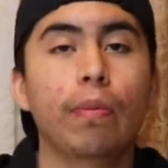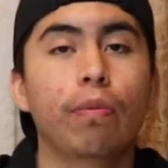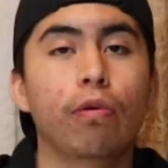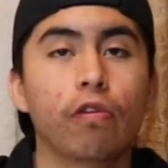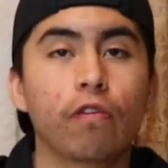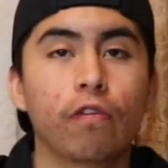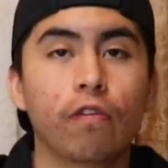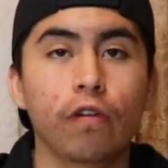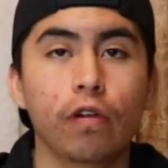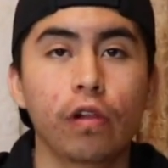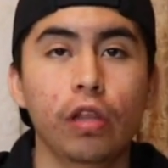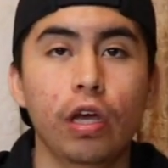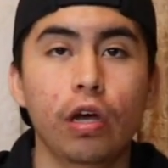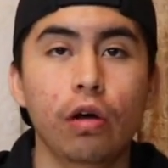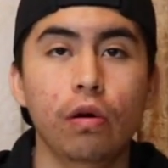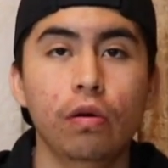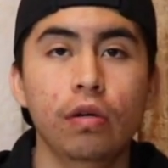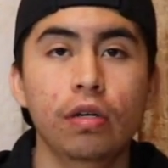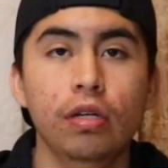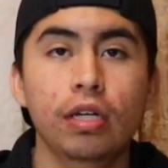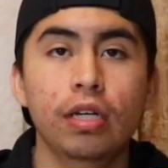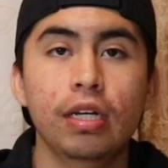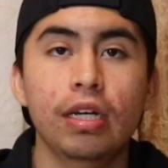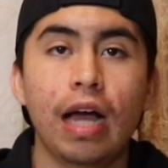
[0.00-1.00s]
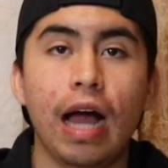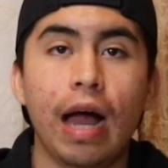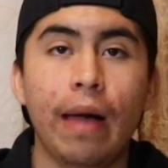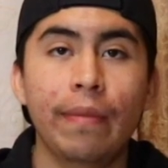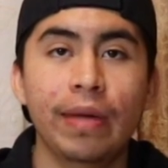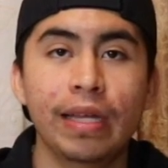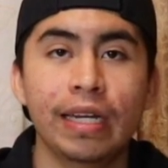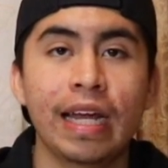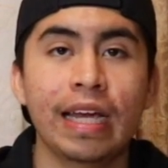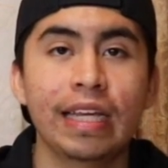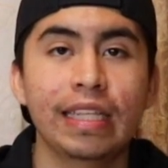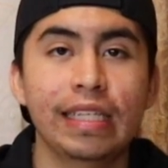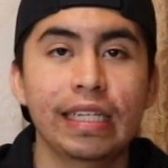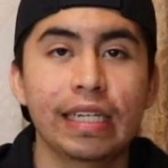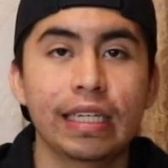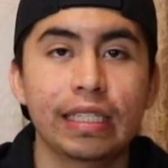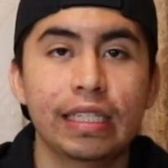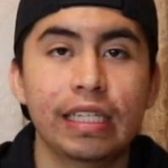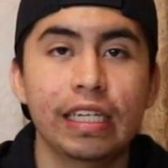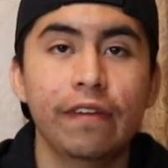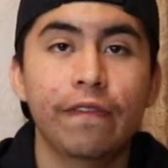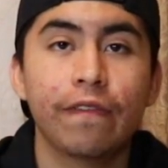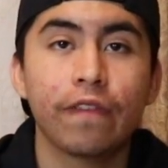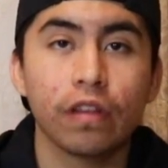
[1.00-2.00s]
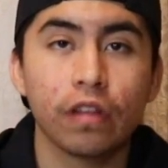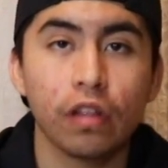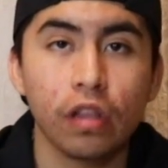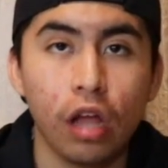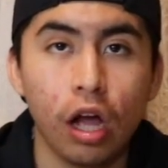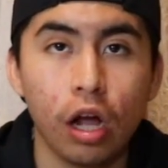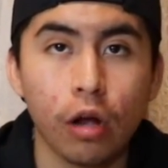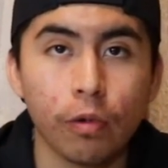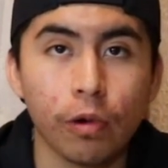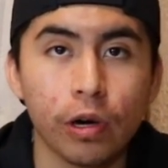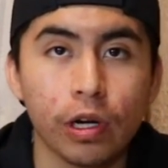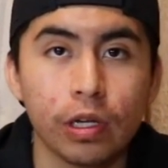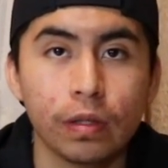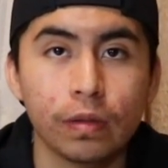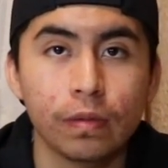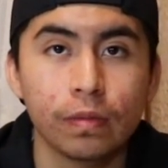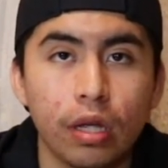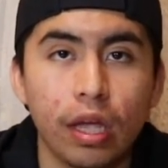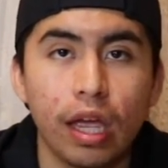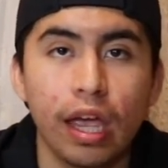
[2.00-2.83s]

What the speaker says: portfolio, I'm in AT&T for the long run.